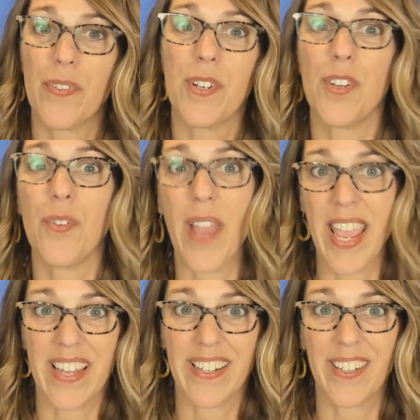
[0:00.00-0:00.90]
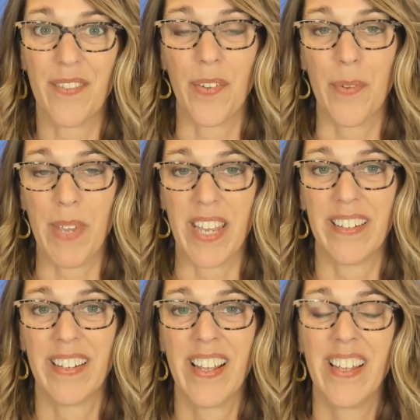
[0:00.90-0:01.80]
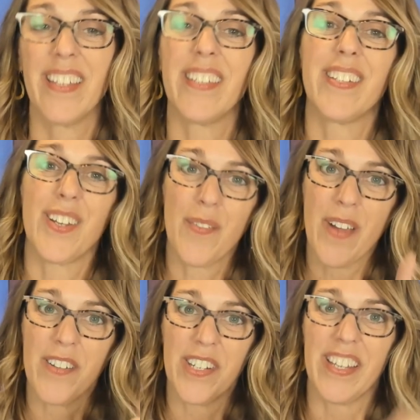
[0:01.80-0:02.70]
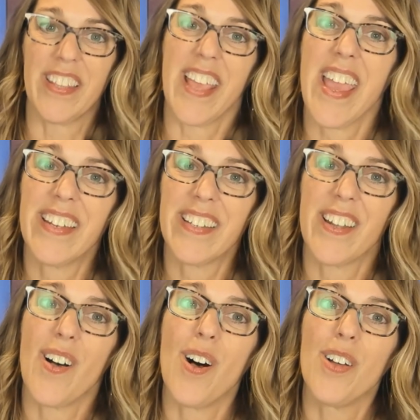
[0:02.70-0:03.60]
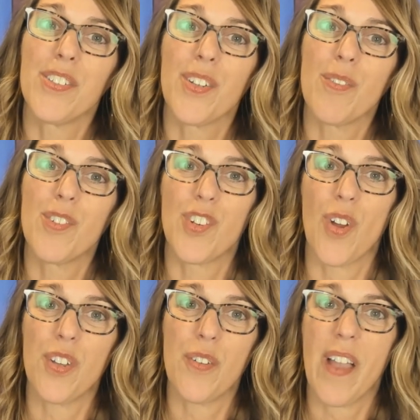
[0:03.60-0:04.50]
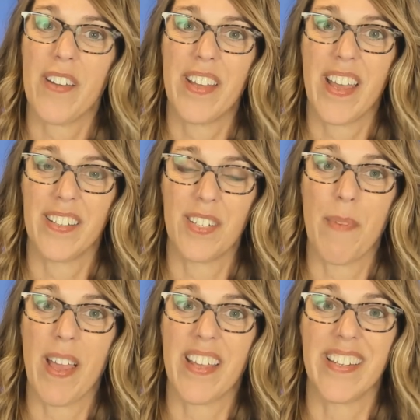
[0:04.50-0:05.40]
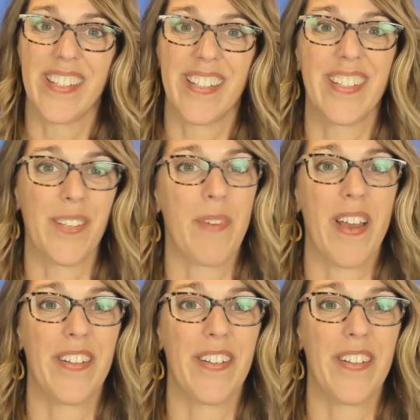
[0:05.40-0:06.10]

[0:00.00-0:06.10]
for you and for me. Stick around until the end and I'll also show you how to customize some